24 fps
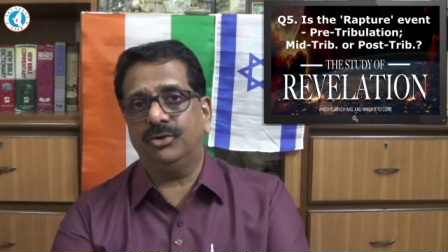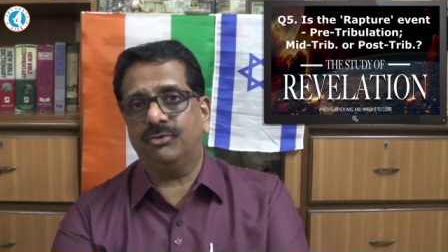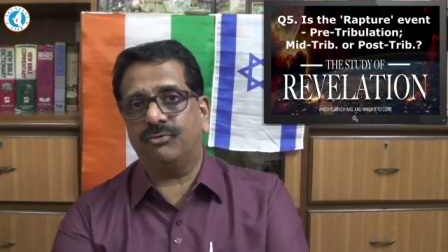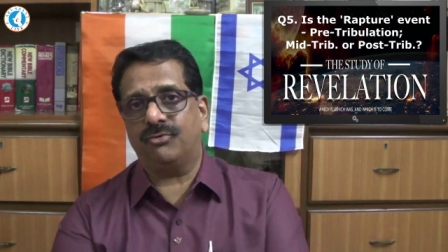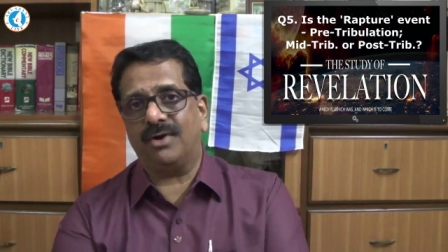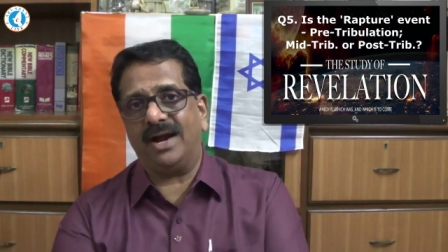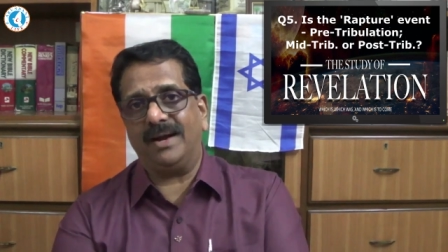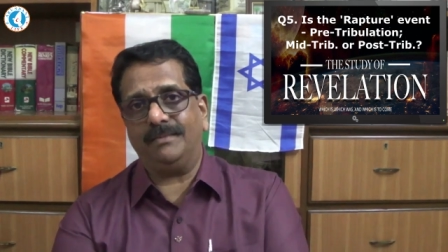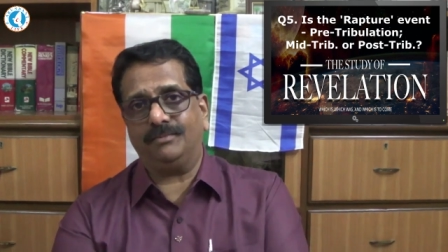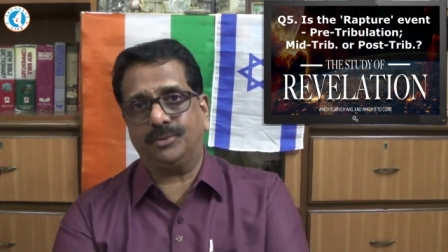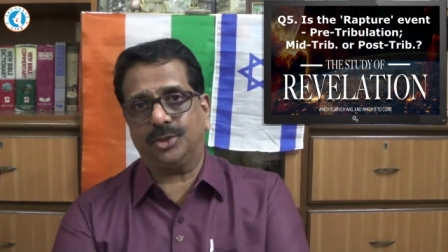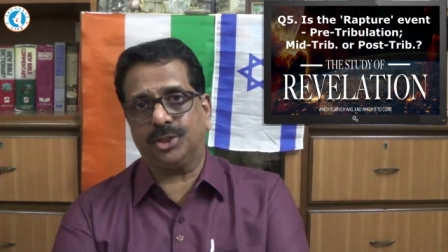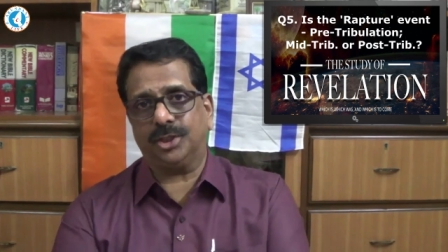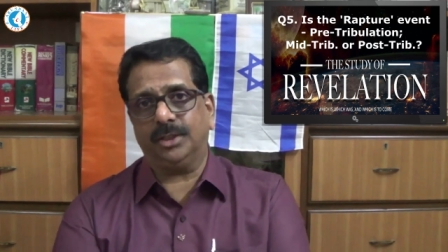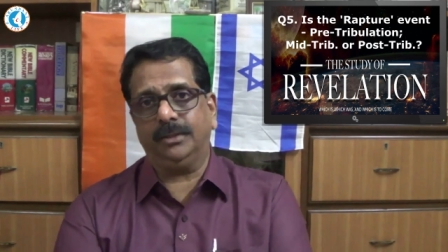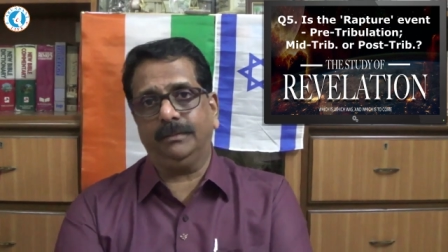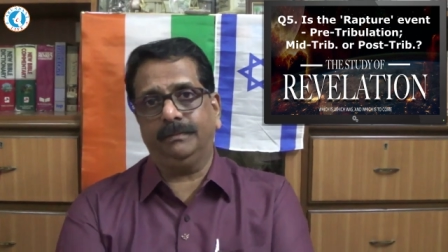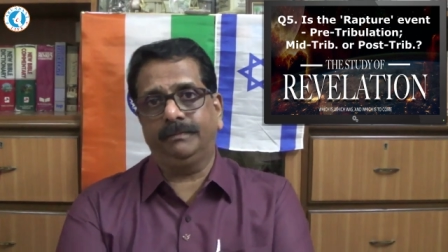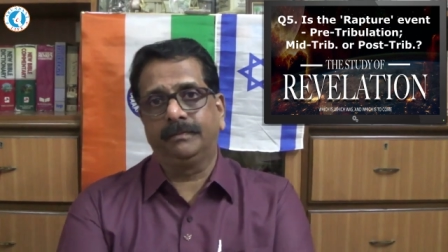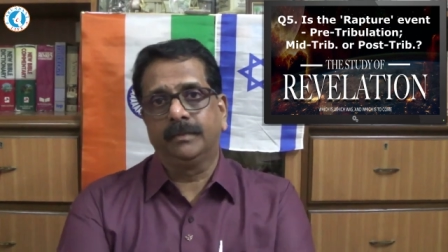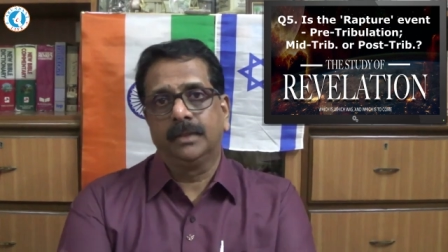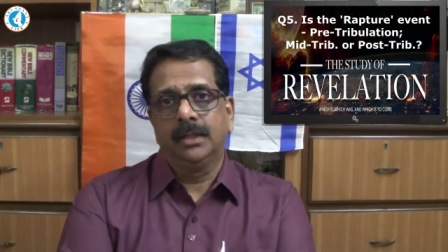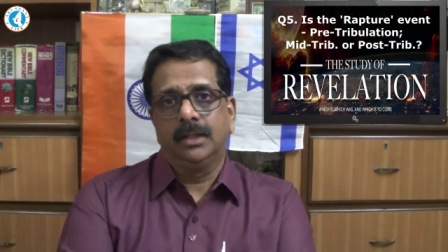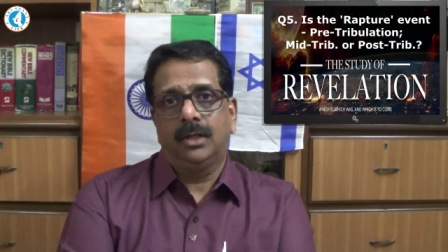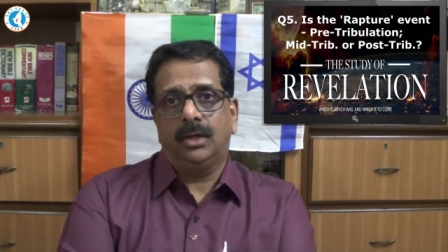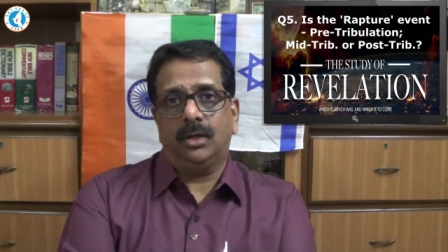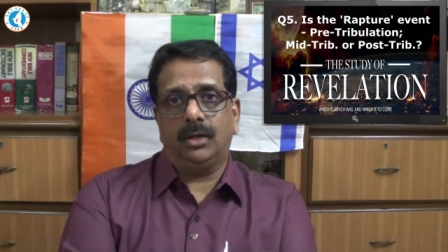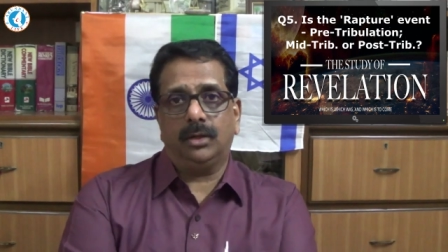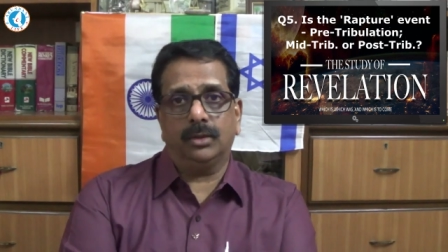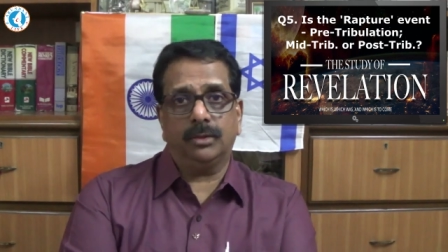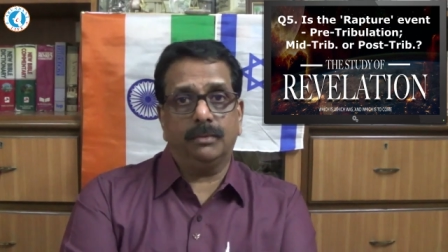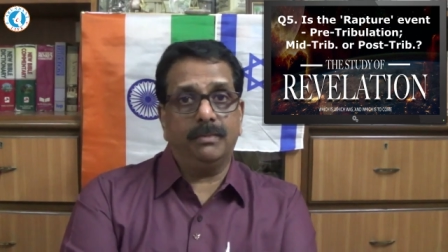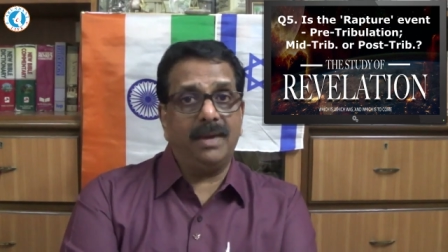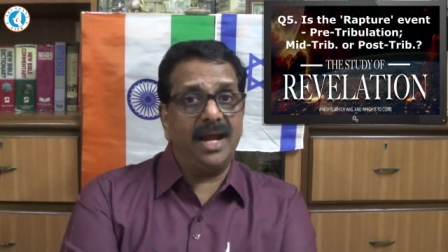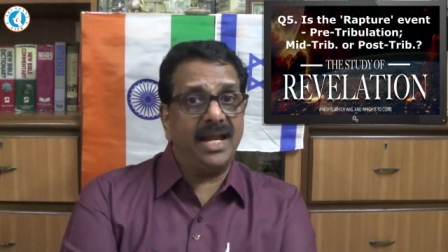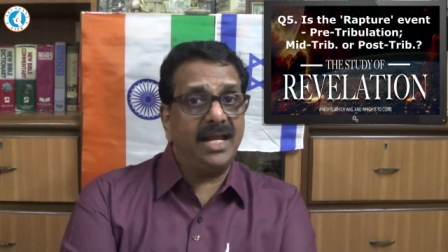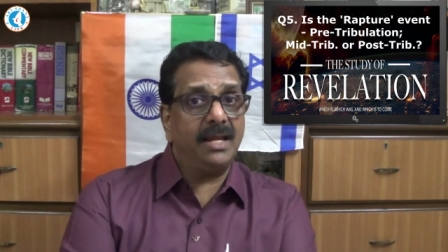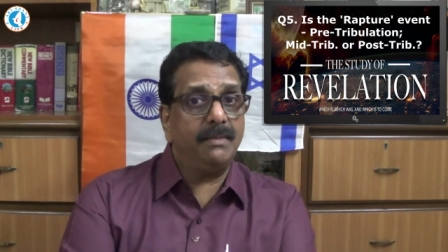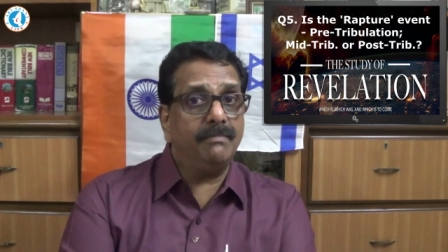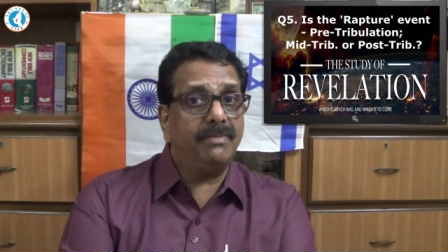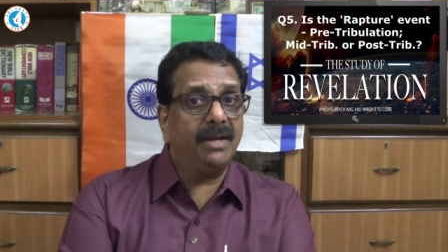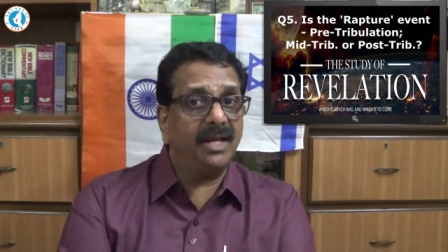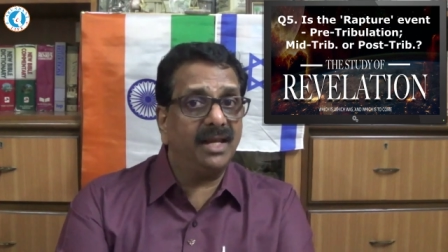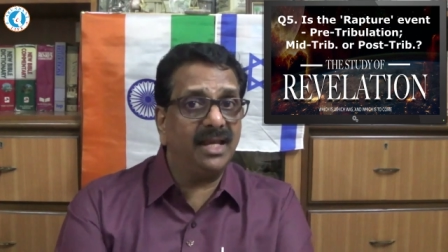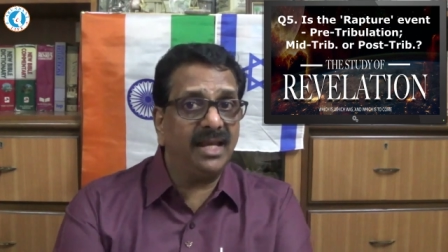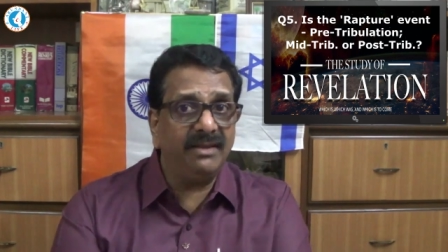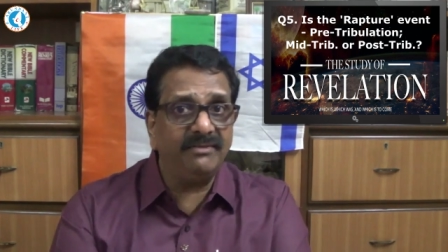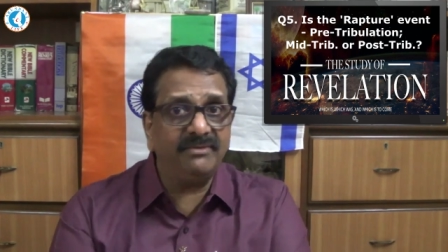rapture although many
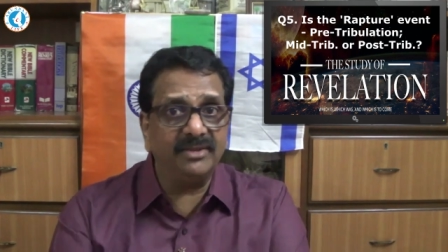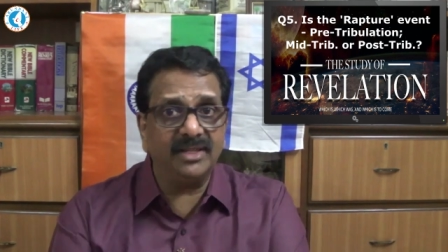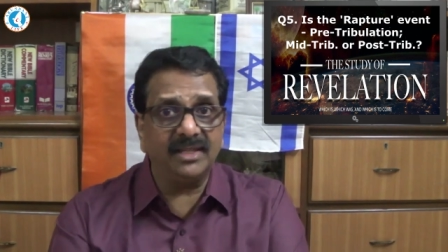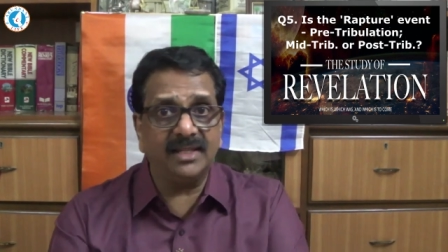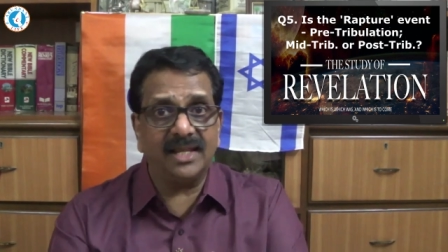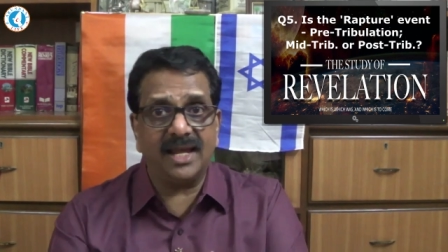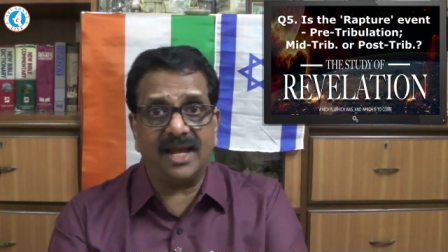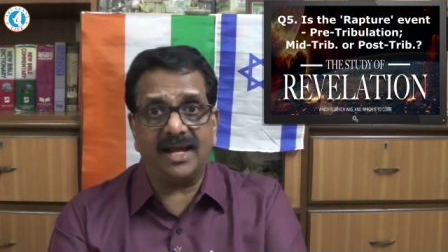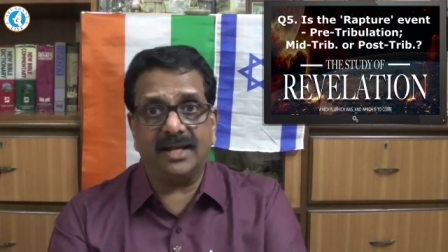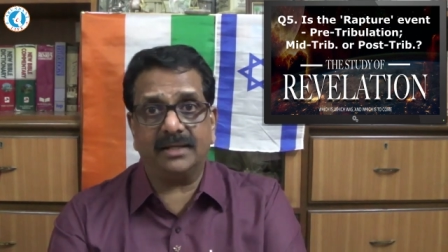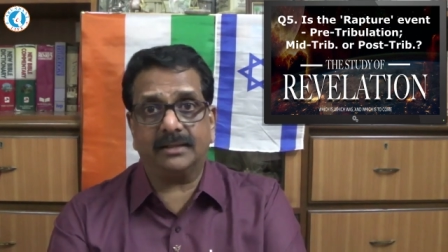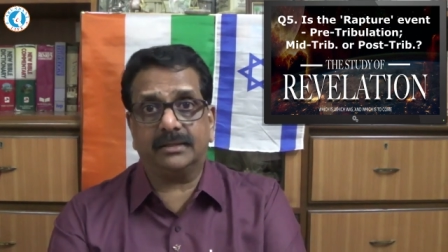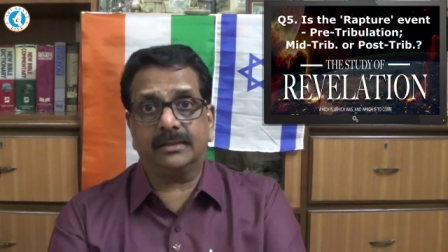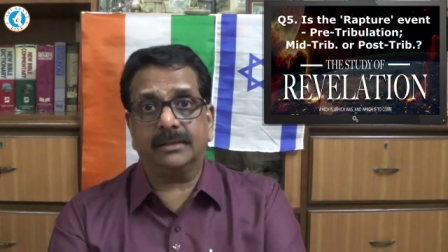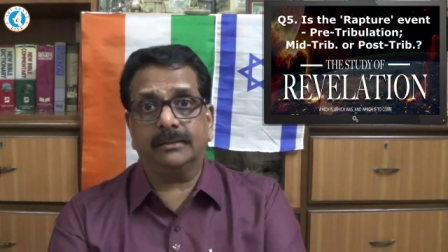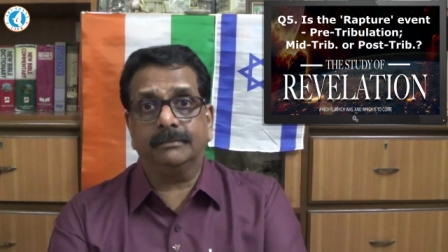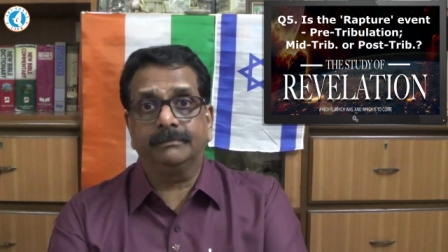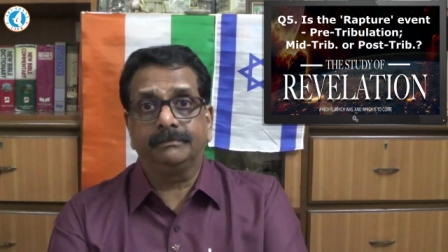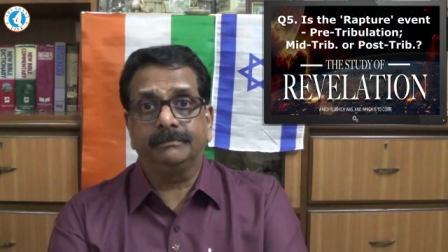believe in that